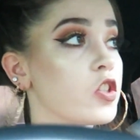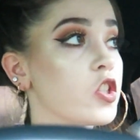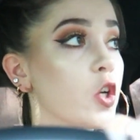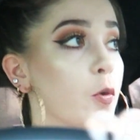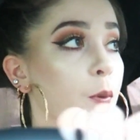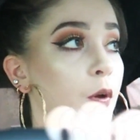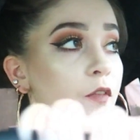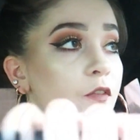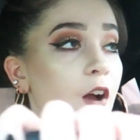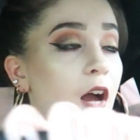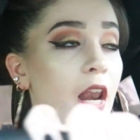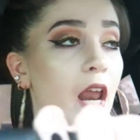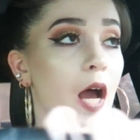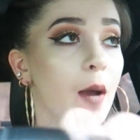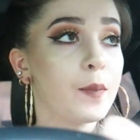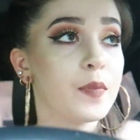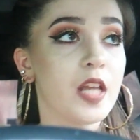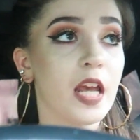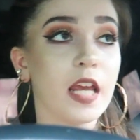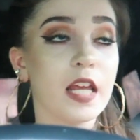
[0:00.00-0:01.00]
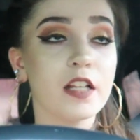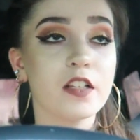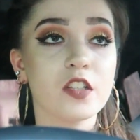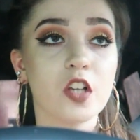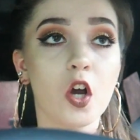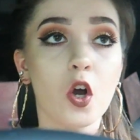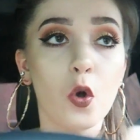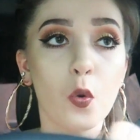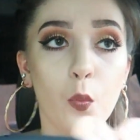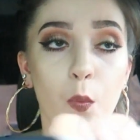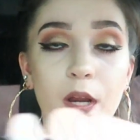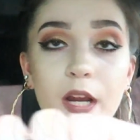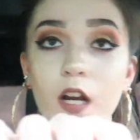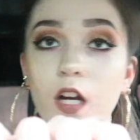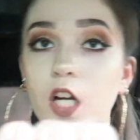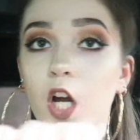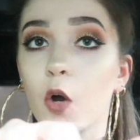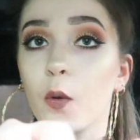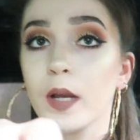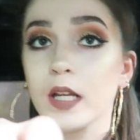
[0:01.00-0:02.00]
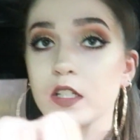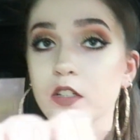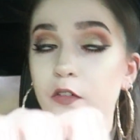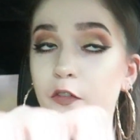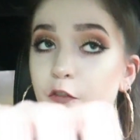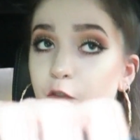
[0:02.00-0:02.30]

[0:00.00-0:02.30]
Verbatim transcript: Super fun update. So we are going to